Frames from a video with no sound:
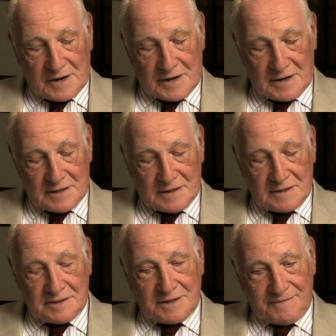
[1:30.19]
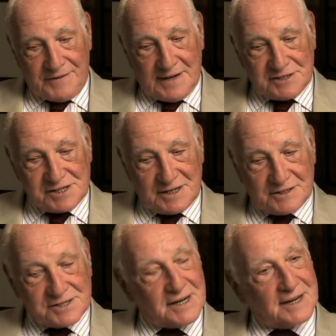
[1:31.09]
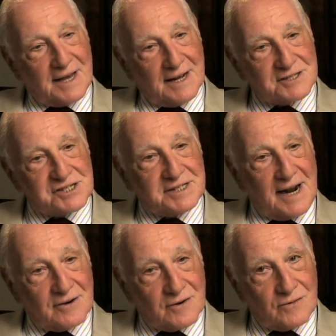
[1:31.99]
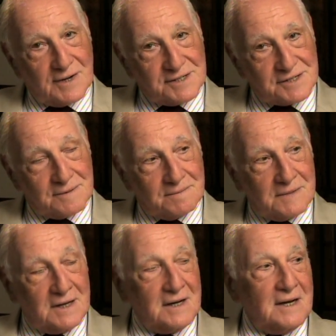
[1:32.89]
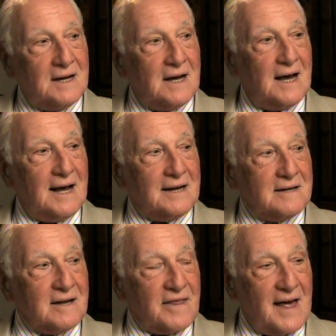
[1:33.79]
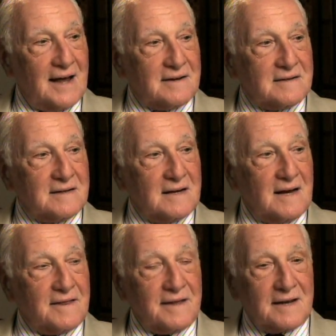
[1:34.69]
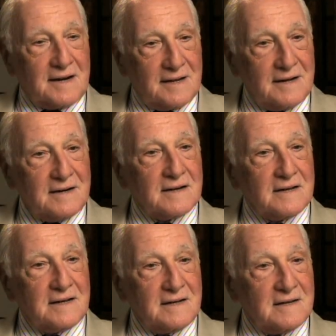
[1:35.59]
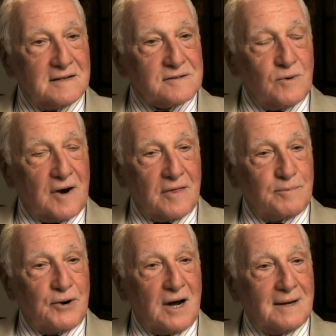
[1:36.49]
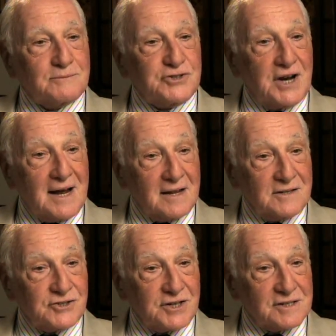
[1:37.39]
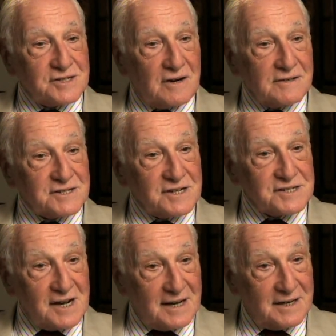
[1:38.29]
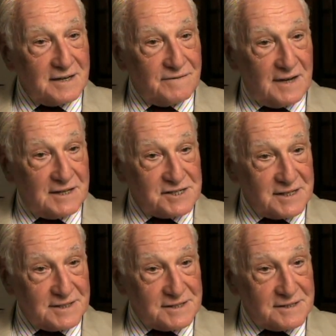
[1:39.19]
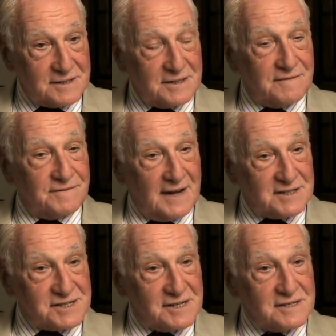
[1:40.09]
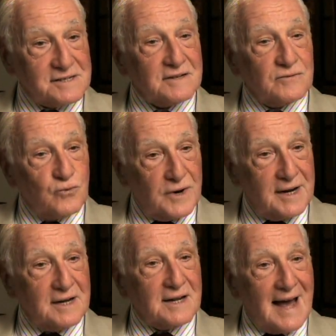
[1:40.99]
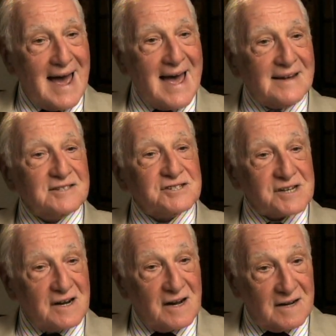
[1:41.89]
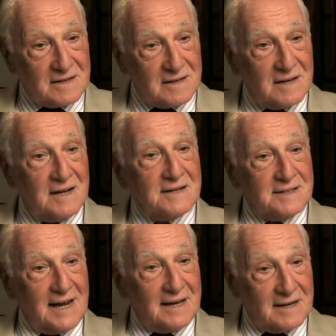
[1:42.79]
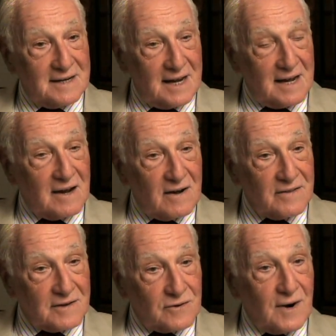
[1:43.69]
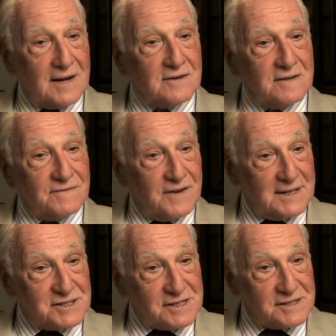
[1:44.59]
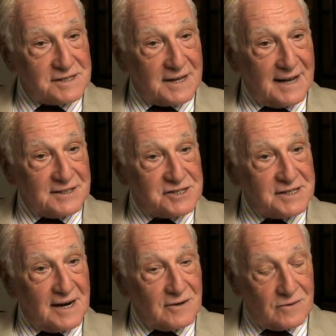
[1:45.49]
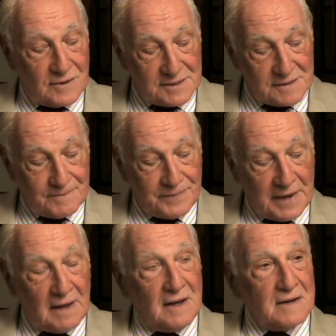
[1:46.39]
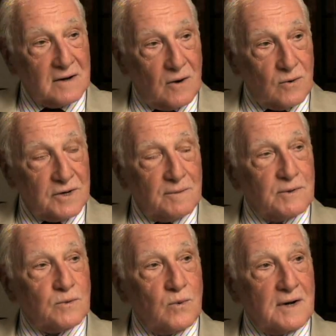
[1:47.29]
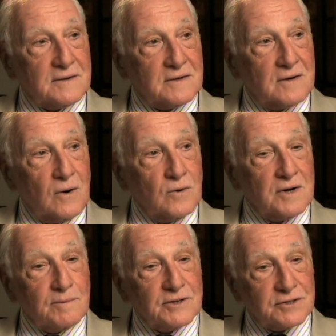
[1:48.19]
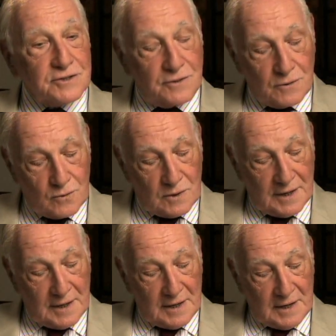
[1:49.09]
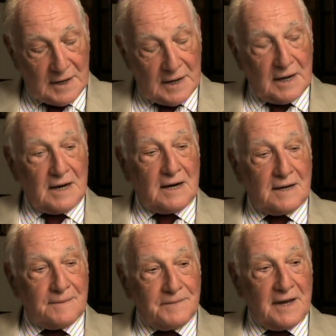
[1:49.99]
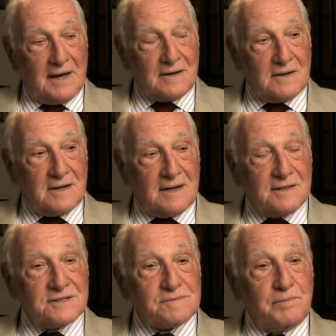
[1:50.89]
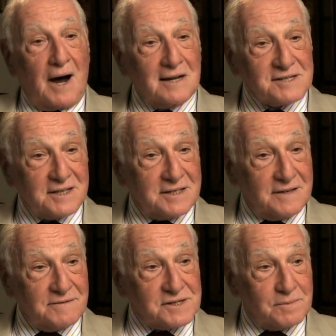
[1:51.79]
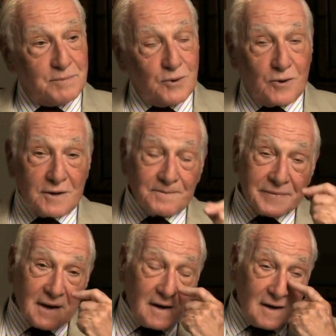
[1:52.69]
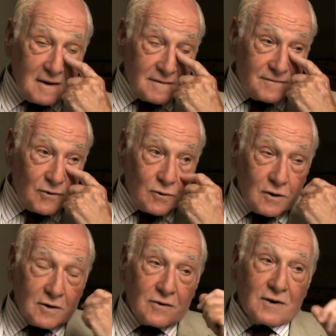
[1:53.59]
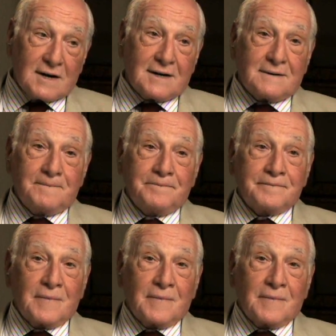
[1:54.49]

on defenses against terrorism, and that, I think, clearly is one of the prime challenges our society faces. Defenses, real hands-on, day-to-day, on-the-ground defenses against terrorism. Goal number one. Goal number two, it is positive support for